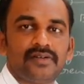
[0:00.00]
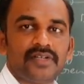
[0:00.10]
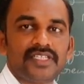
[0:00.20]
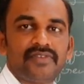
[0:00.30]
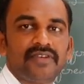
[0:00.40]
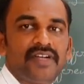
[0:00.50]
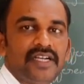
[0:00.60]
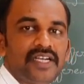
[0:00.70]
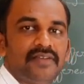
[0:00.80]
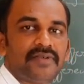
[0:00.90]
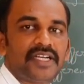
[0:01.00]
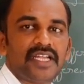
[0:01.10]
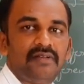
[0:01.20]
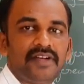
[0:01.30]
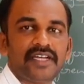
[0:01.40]
What is a one-one?
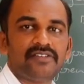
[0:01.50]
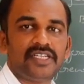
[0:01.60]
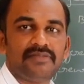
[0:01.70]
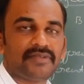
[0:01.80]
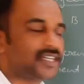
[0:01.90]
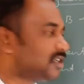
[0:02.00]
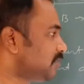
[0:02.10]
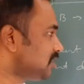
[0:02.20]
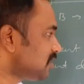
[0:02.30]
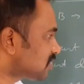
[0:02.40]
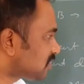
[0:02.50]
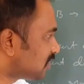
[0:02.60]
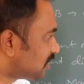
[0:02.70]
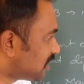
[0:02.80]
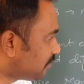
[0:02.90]
Different element have the different images.
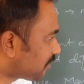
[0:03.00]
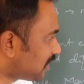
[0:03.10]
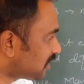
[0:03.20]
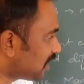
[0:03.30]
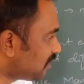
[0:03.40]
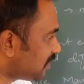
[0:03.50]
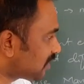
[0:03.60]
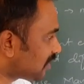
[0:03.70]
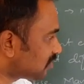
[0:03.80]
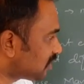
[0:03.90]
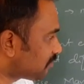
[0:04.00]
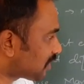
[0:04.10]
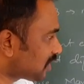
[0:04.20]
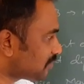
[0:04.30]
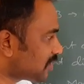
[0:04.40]
Different element have the
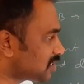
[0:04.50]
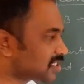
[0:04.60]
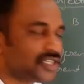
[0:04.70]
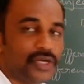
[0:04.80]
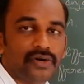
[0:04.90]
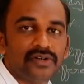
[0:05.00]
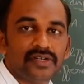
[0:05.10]
different images. No,